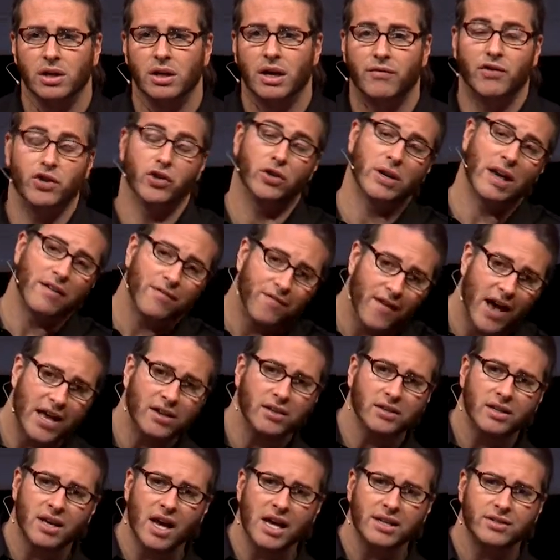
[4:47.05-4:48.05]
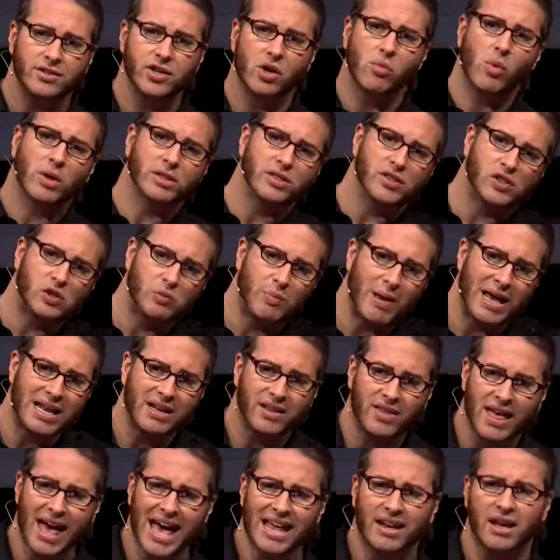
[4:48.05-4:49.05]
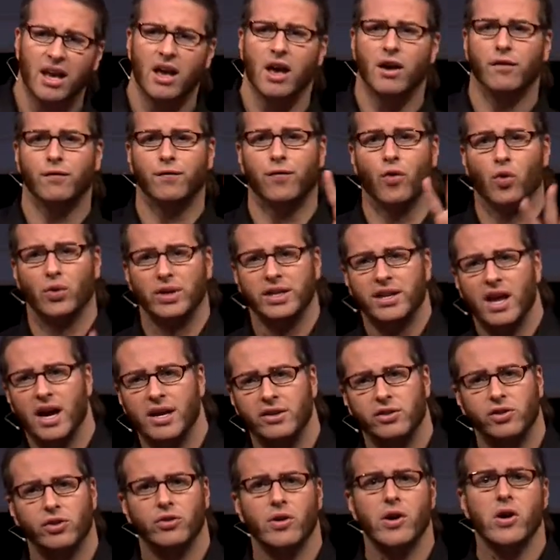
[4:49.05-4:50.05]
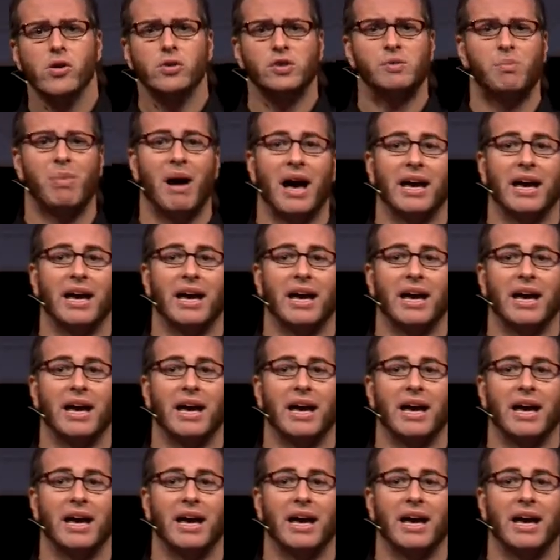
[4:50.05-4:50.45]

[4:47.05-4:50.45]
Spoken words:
If you don't have Final Cut, don't want to spend that, 49 euros,